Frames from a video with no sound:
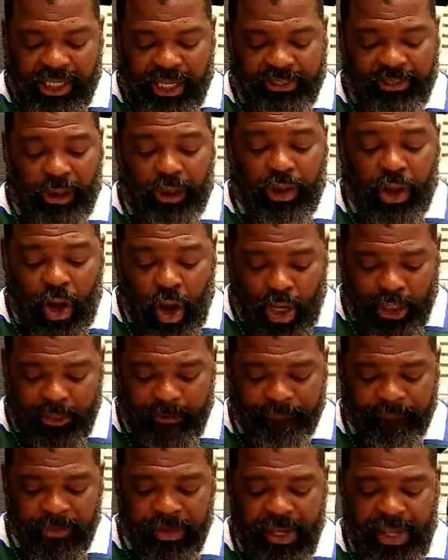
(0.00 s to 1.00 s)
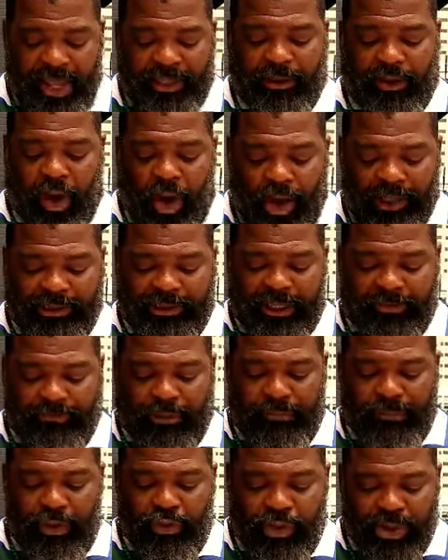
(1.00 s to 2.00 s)
said the Lord, and cause
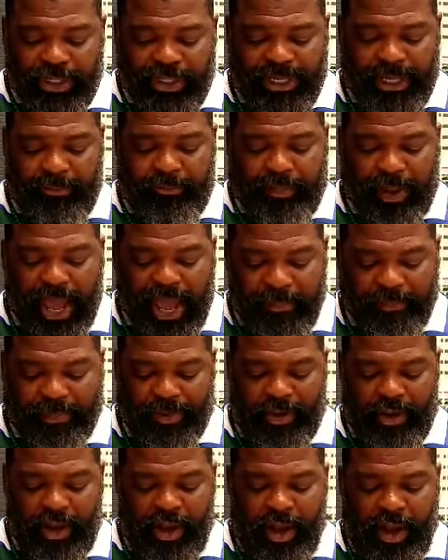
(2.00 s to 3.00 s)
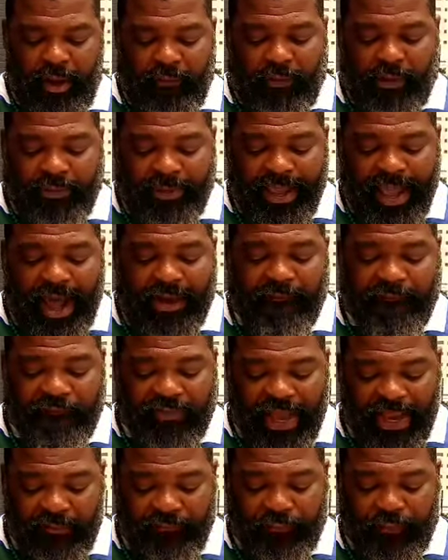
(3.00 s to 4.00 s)
them to be written in paper, for they are
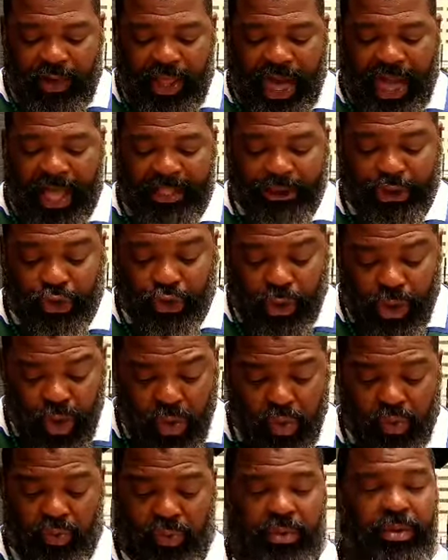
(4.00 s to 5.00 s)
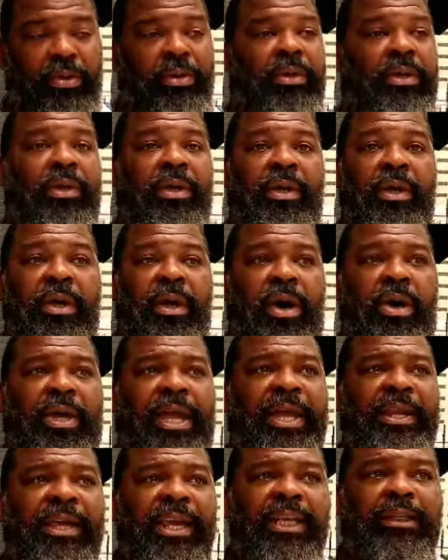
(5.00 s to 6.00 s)
faithful and true.
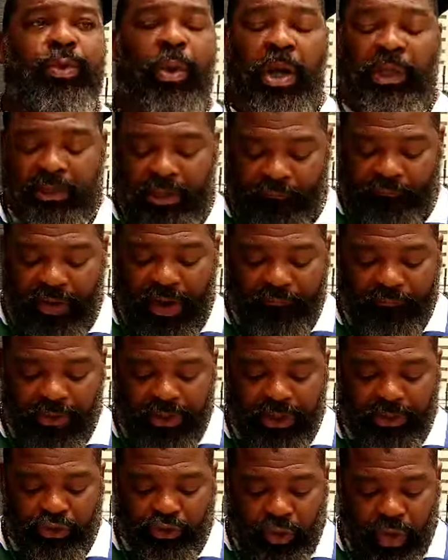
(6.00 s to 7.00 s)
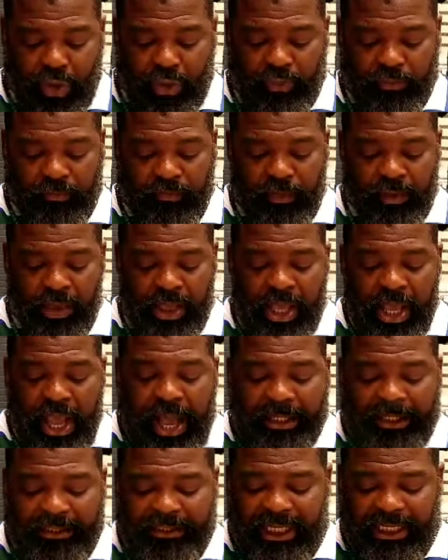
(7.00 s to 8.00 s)
Okay, these words are faithful and true.
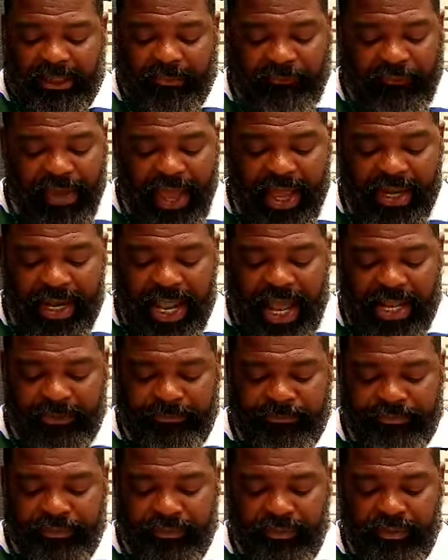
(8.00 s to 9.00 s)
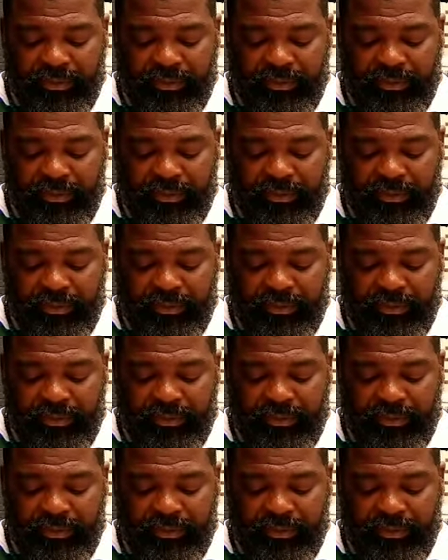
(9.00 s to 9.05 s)
And it says, fear not